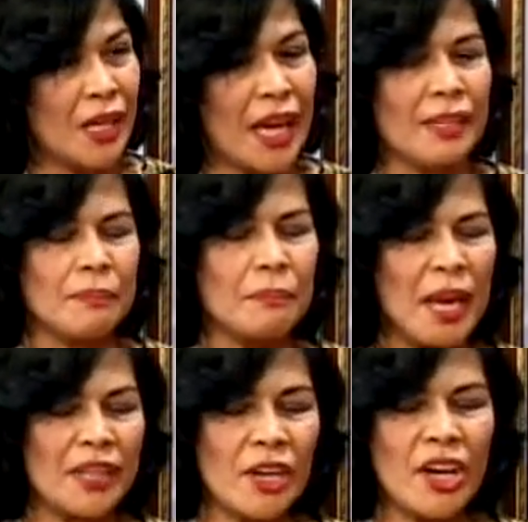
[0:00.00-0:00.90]

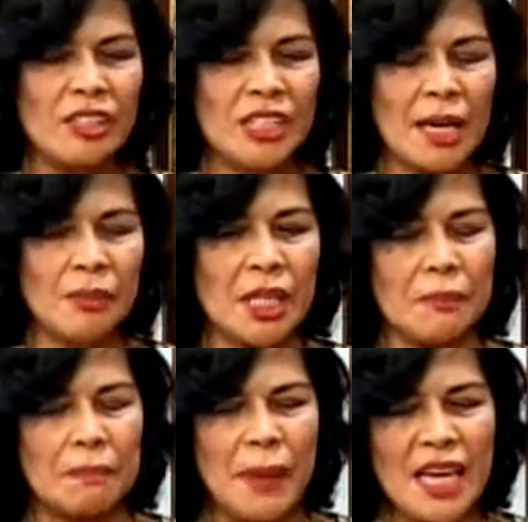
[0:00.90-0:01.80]
And there are times that
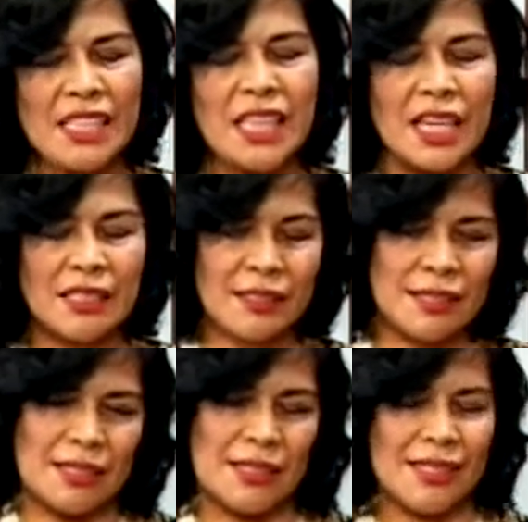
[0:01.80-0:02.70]
patient,
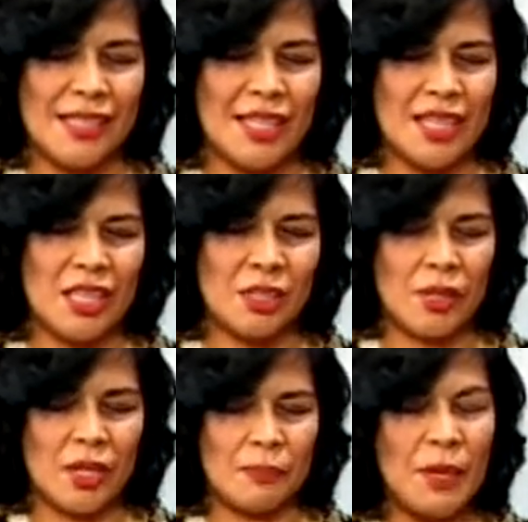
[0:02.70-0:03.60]
as
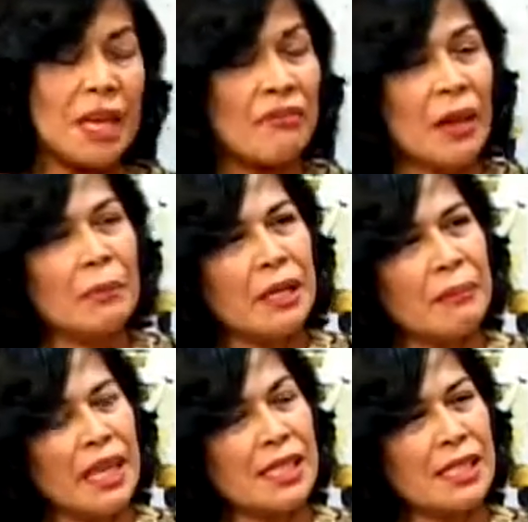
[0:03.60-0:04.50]
being a family
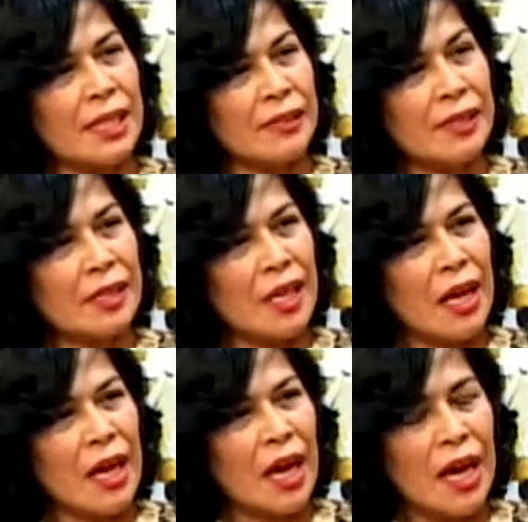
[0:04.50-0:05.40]
medicine,
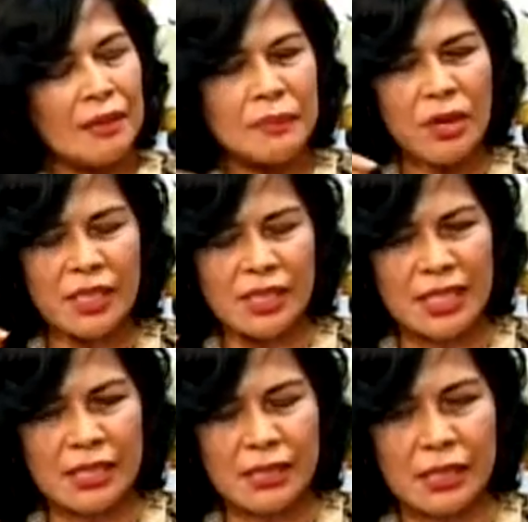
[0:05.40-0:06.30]
I've
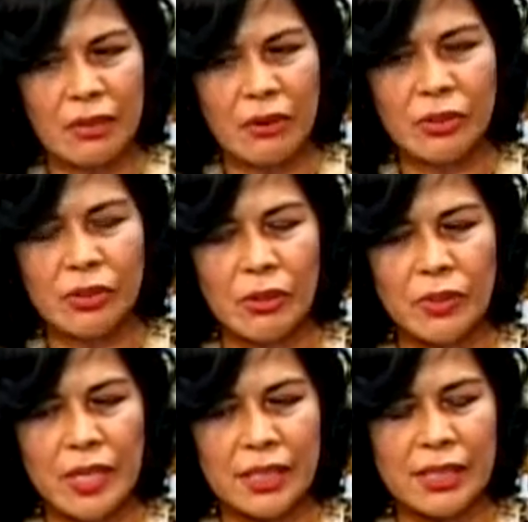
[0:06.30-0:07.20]
noticed also
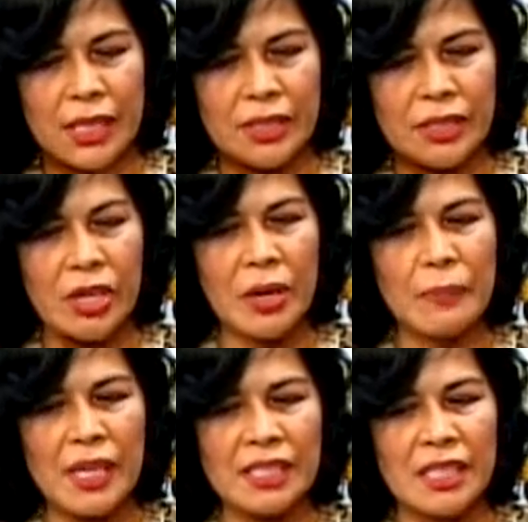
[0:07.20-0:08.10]
that there are
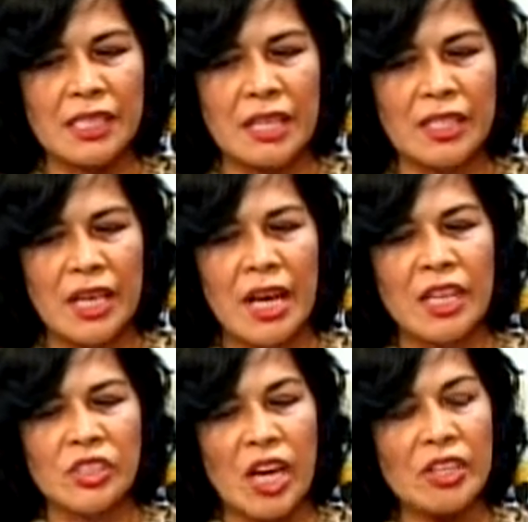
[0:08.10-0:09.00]
patients that
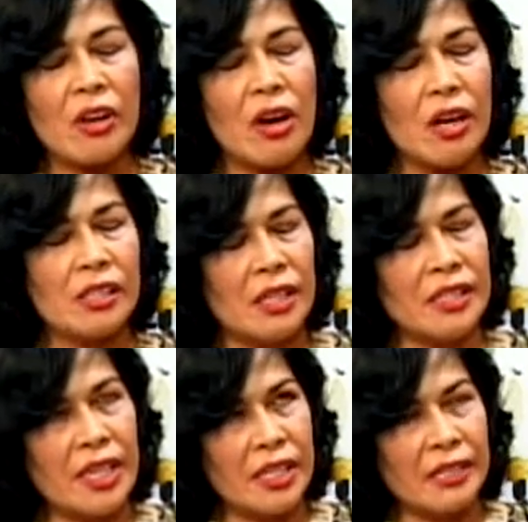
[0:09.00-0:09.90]
tired,
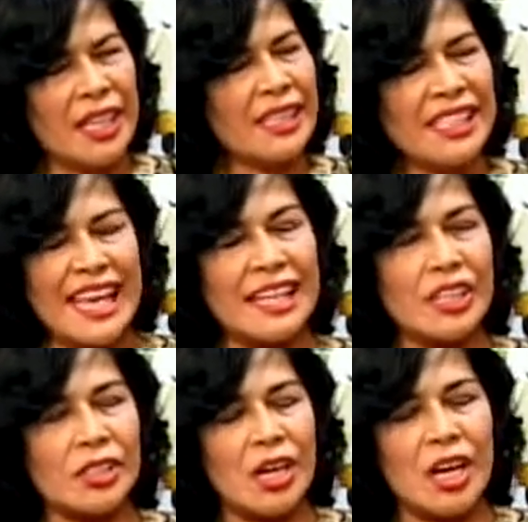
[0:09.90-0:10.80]
they're not
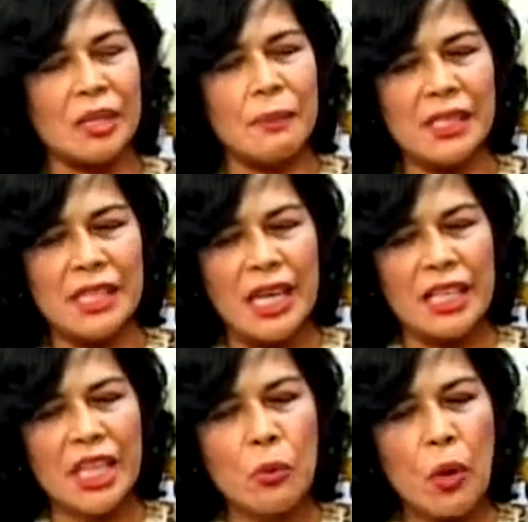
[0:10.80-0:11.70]
exactly tired, but
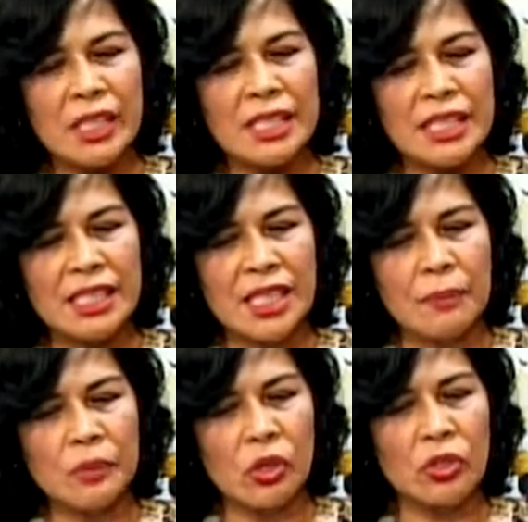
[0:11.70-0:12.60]
they wanted
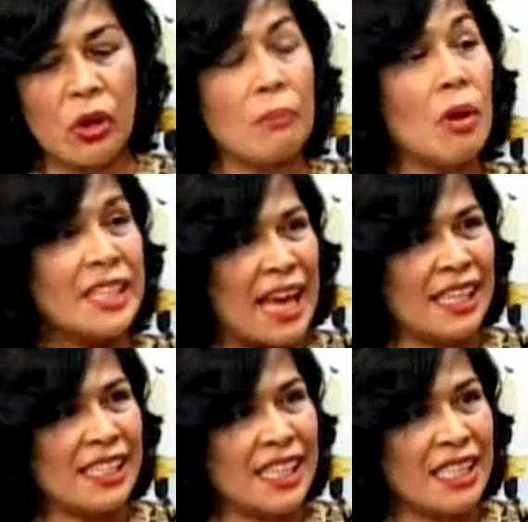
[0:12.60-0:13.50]
some sort of
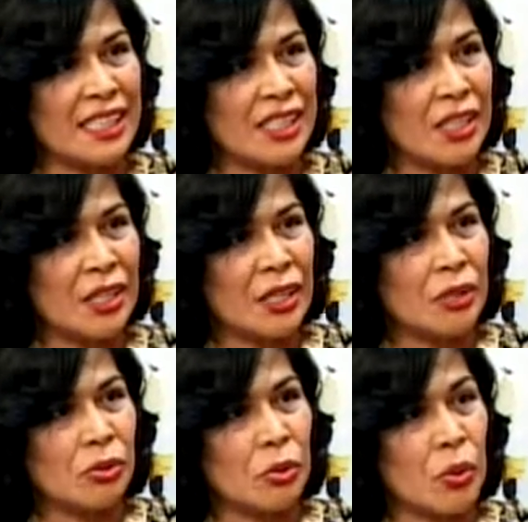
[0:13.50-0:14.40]
modalities
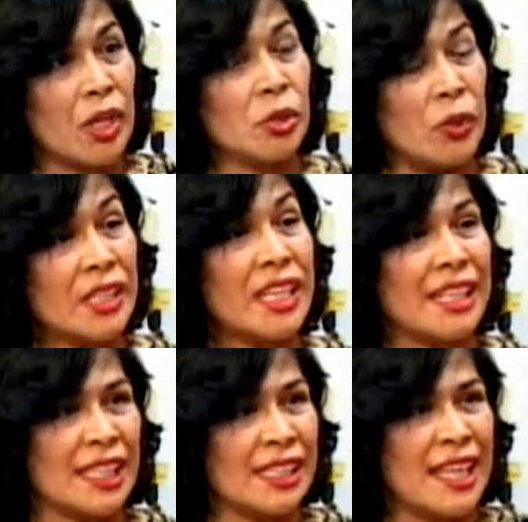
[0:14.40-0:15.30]
to treat their
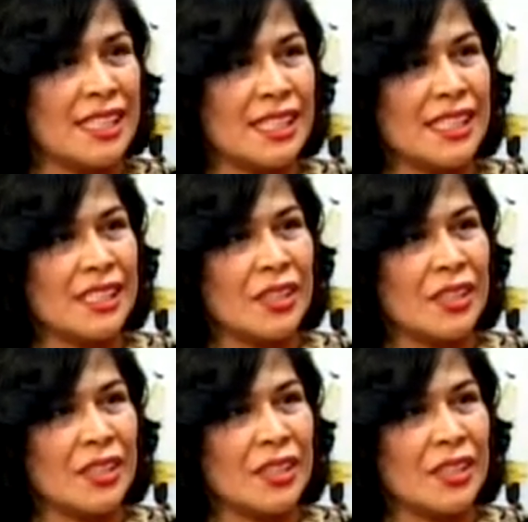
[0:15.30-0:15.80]
illness.